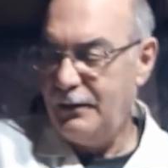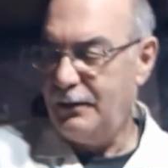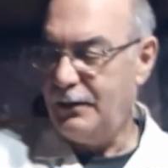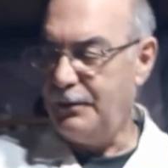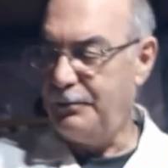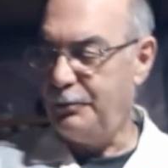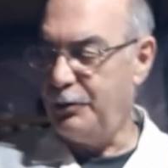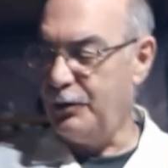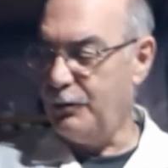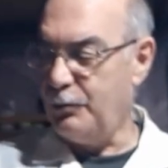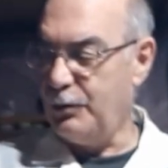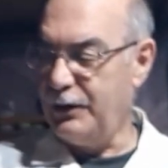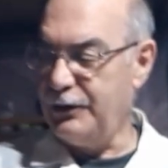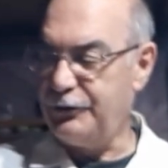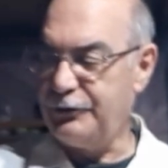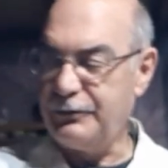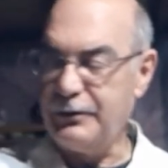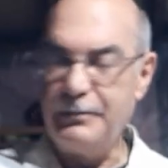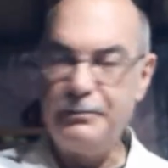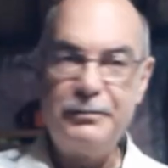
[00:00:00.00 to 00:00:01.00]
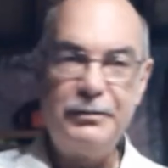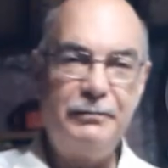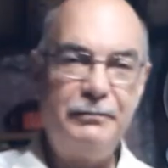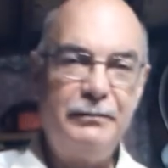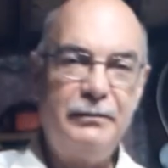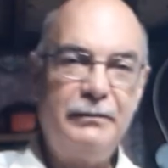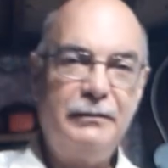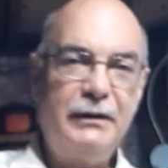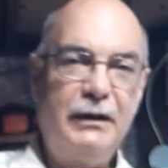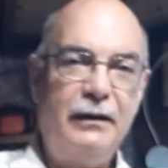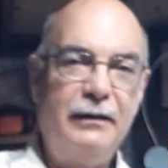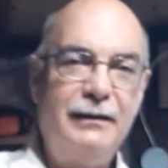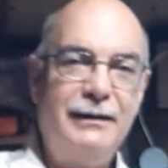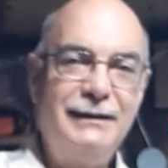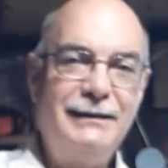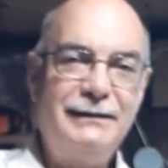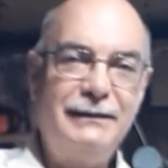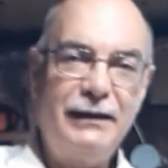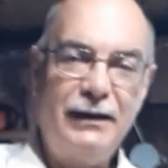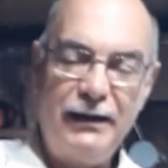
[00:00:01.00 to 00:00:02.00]
I'll put one strip on
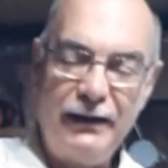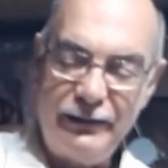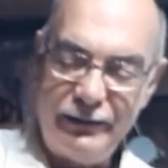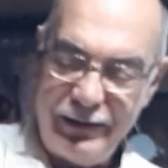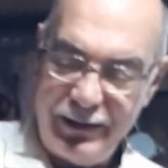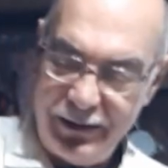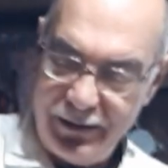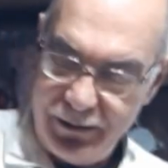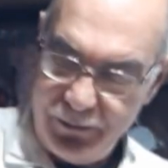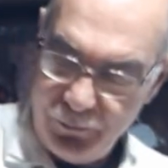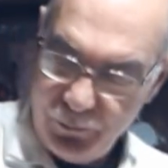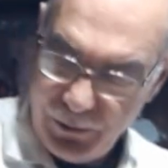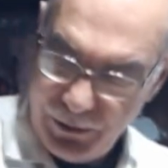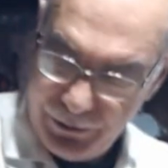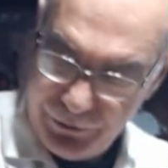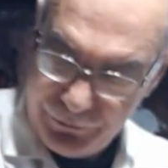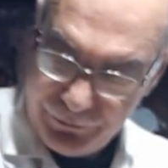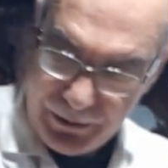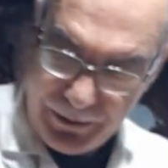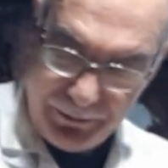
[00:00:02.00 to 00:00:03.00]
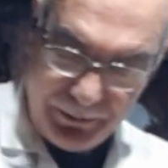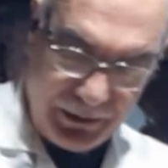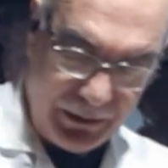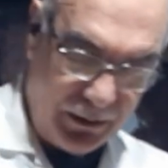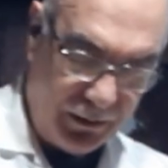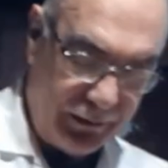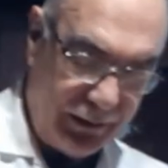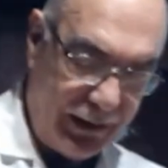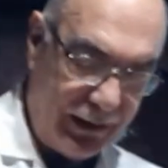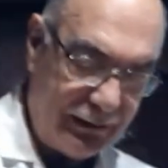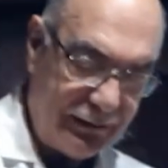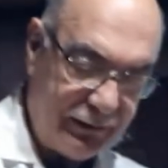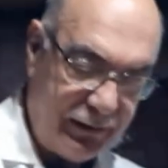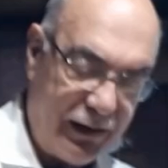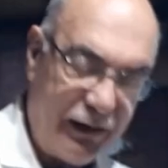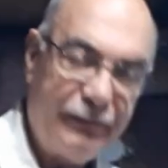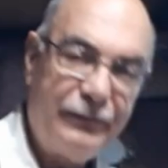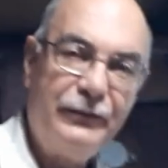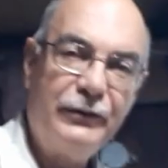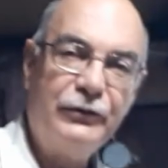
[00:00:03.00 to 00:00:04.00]
this side and one strip on that
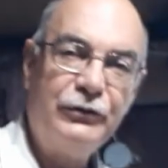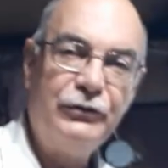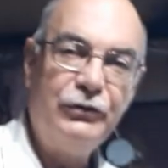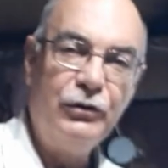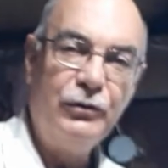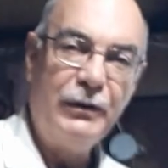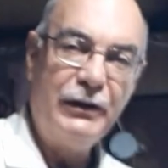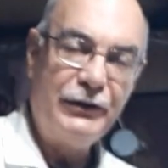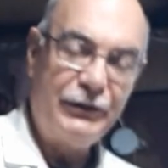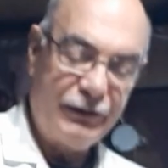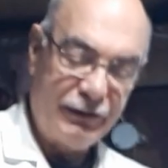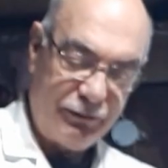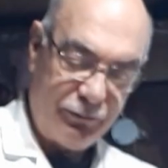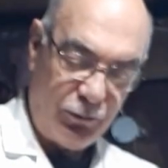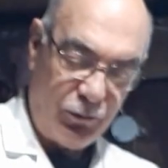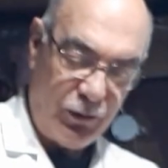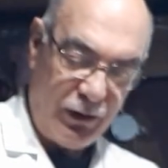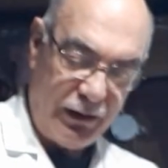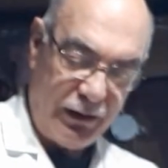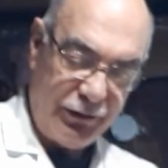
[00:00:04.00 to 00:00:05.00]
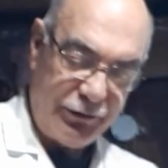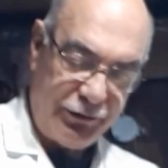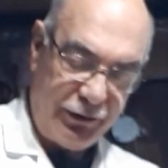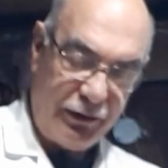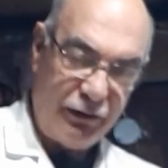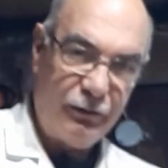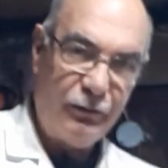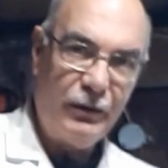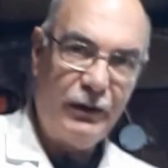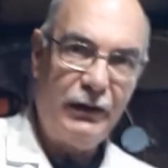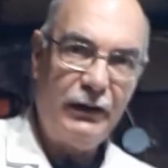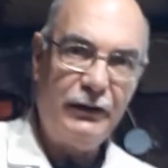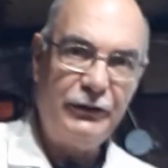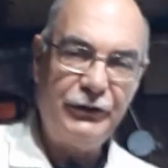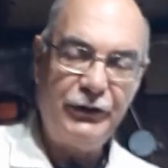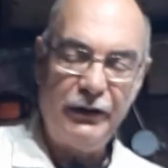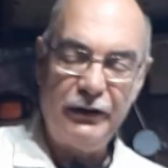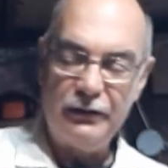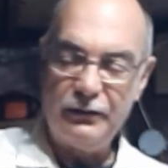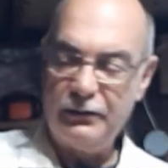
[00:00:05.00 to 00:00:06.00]
side for 2 inches, 1 inch here, 1 inch
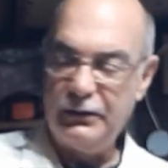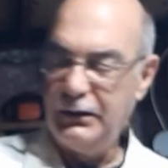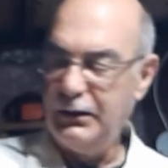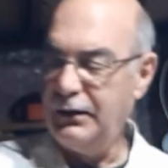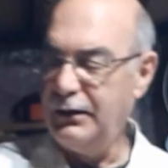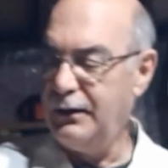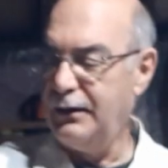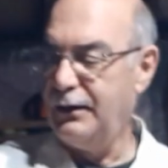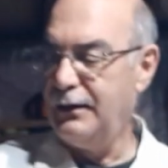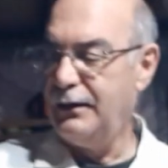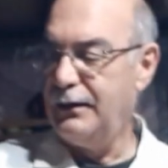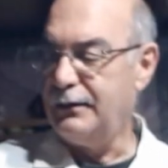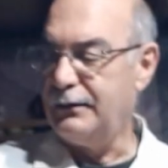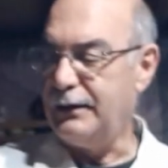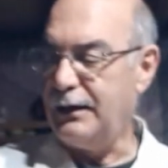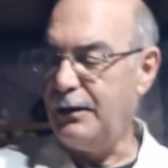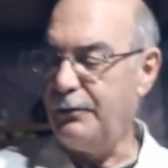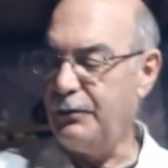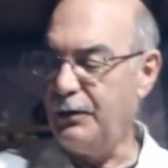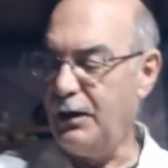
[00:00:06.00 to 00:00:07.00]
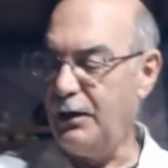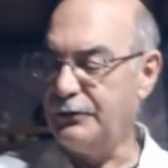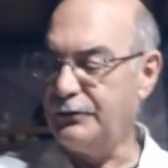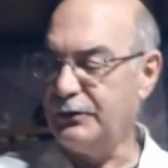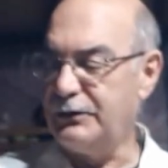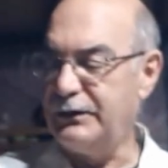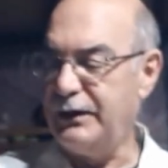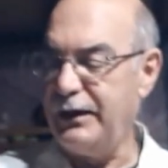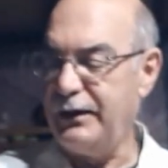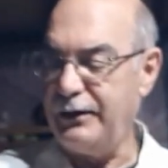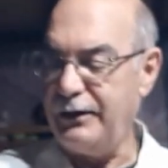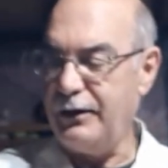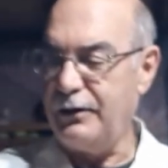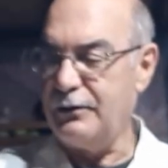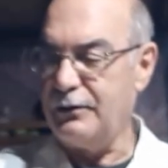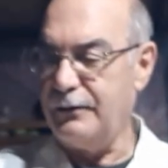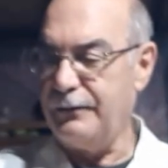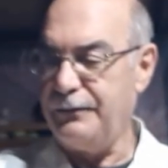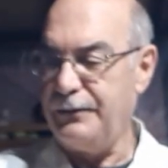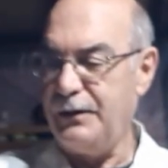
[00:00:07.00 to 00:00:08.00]
here. That will also take
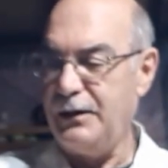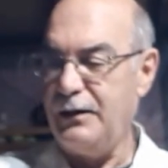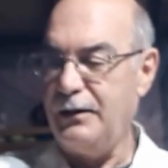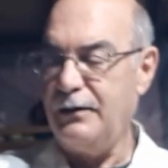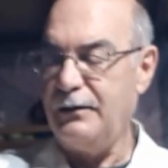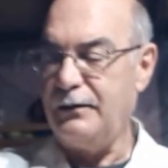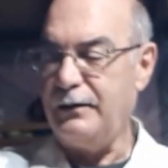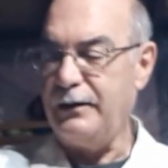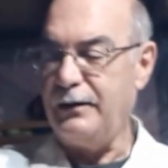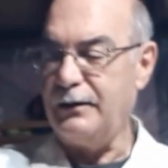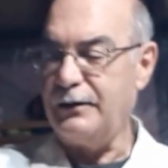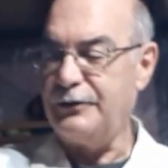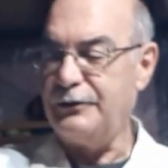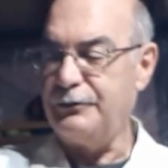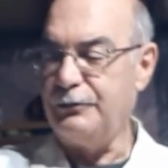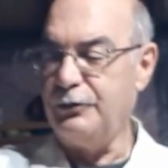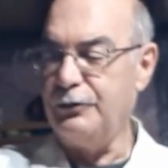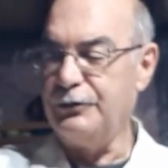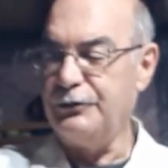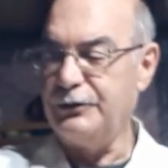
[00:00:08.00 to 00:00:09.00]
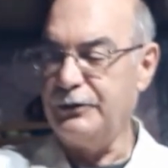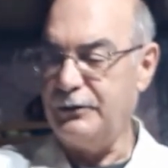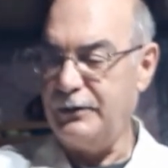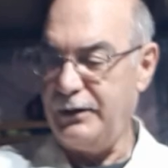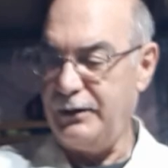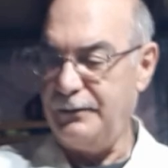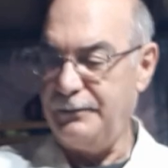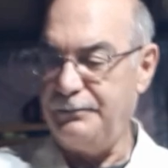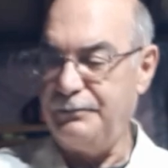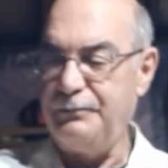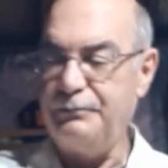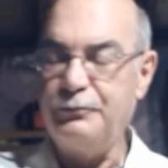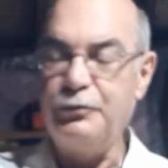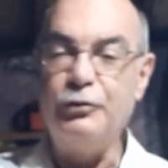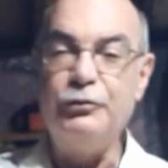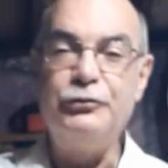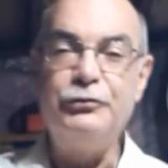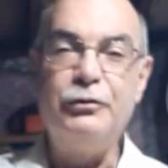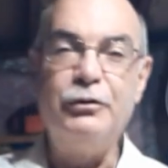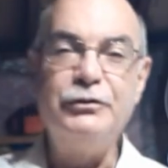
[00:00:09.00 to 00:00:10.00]
care of the extrusion, the
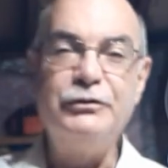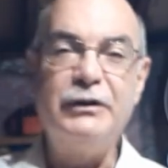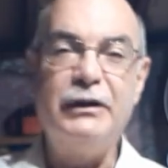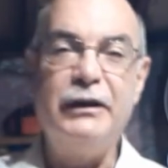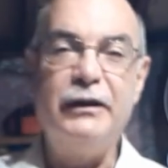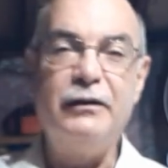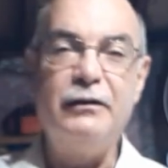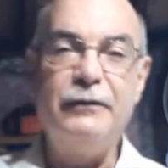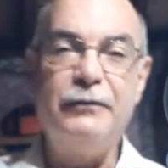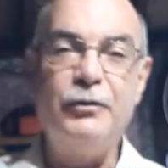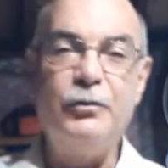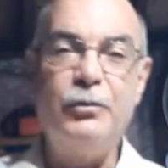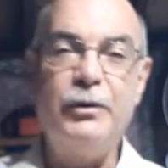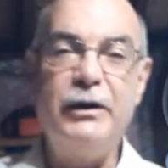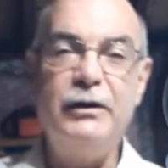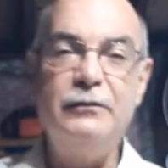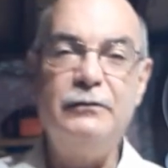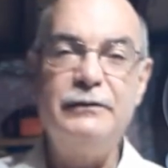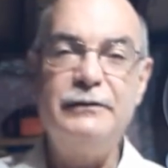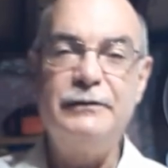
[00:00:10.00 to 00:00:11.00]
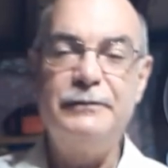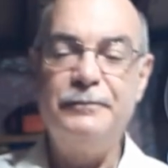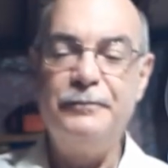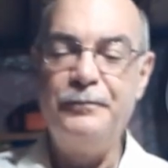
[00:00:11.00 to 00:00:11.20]
protrusion here of the wheels.